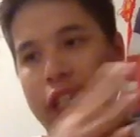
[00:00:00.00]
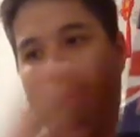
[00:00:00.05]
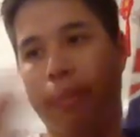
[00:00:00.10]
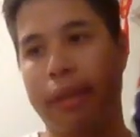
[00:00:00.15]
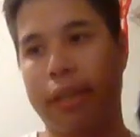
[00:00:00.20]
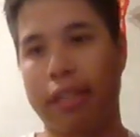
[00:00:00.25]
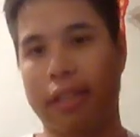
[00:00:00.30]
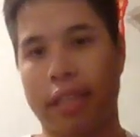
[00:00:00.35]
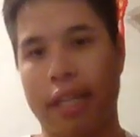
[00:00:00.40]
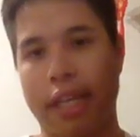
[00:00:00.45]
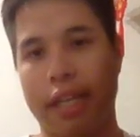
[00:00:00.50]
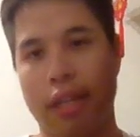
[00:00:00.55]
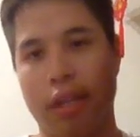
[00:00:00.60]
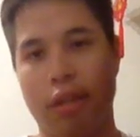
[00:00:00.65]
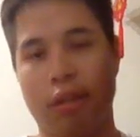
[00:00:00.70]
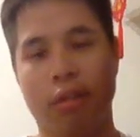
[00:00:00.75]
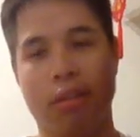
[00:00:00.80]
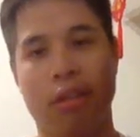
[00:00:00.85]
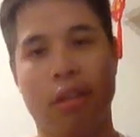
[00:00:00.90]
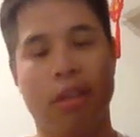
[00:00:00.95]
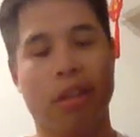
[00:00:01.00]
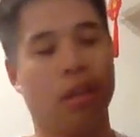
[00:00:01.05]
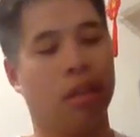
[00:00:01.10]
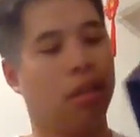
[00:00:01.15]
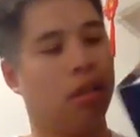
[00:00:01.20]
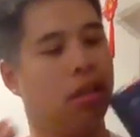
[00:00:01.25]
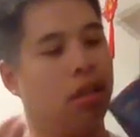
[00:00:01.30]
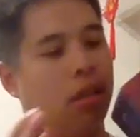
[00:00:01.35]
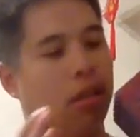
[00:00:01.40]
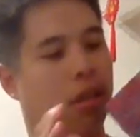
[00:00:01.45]
tell by the title.
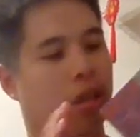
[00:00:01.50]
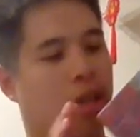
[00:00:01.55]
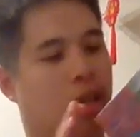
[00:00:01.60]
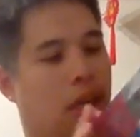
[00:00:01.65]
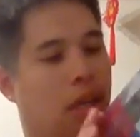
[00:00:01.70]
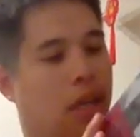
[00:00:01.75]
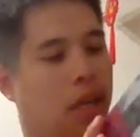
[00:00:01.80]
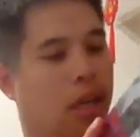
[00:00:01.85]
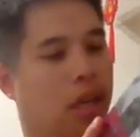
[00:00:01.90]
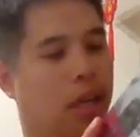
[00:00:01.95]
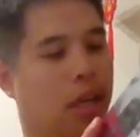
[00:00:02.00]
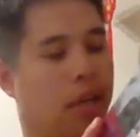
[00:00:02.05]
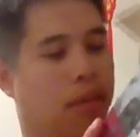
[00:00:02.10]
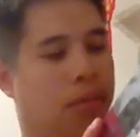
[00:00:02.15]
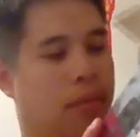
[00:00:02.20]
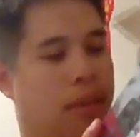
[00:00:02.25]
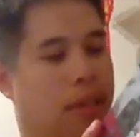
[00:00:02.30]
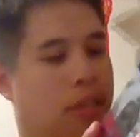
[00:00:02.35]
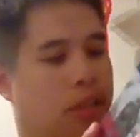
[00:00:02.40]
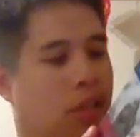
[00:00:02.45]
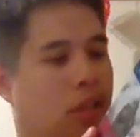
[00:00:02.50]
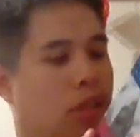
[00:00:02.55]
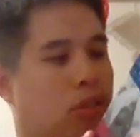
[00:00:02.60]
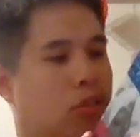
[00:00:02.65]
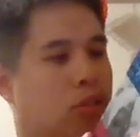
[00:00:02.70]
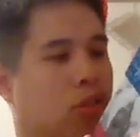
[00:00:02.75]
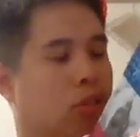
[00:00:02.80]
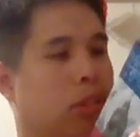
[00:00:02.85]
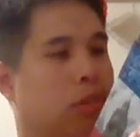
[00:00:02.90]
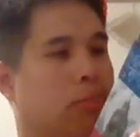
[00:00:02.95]
It's
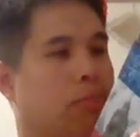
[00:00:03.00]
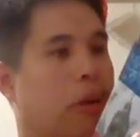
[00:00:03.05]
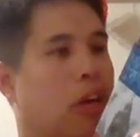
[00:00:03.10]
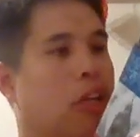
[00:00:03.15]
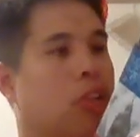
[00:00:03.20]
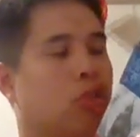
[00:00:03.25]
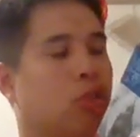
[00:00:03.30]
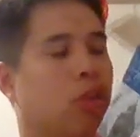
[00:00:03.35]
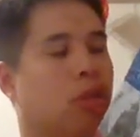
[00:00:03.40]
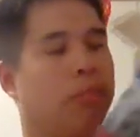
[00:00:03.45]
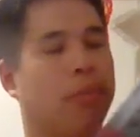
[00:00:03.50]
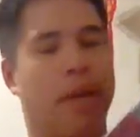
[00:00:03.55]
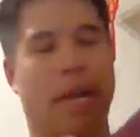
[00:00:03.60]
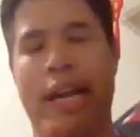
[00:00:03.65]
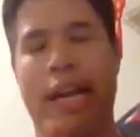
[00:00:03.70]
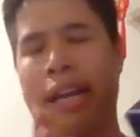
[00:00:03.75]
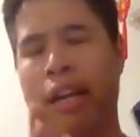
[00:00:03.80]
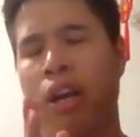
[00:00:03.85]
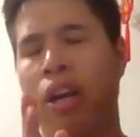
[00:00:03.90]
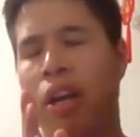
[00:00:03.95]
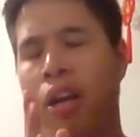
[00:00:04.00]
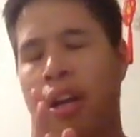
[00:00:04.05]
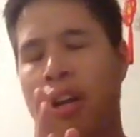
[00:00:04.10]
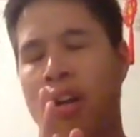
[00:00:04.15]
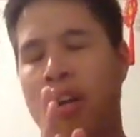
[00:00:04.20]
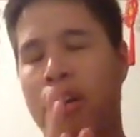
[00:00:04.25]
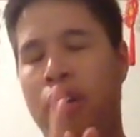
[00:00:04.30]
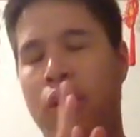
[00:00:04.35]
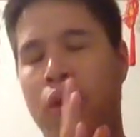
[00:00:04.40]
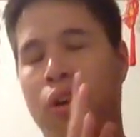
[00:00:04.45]
also sponsored by
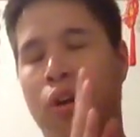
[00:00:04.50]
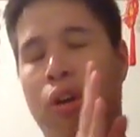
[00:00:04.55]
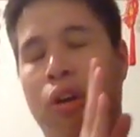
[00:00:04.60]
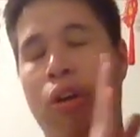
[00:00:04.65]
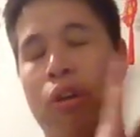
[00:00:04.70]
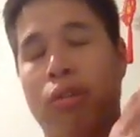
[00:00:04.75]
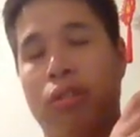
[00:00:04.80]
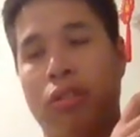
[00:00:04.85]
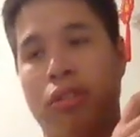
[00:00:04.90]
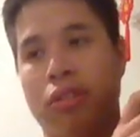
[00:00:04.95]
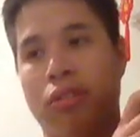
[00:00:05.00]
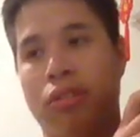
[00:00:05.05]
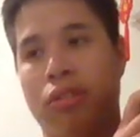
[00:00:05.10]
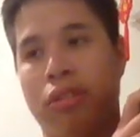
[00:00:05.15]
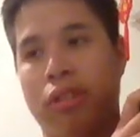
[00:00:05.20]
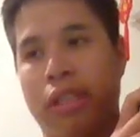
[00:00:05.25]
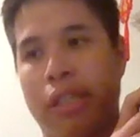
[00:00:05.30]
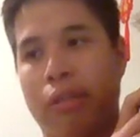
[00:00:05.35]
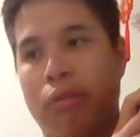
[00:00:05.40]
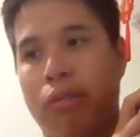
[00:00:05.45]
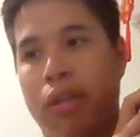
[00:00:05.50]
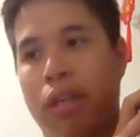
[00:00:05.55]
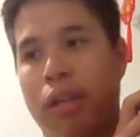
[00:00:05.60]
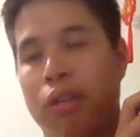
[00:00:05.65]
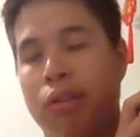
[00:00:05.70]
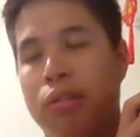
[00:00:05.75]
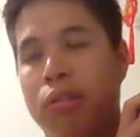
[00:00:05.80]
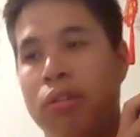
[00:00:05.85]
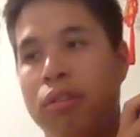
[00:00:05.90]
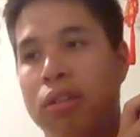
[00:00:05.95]
Coke
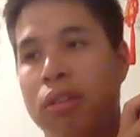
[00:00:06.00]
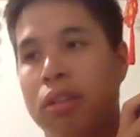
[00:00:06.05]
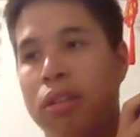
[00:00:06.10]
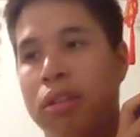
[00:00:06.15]
Zero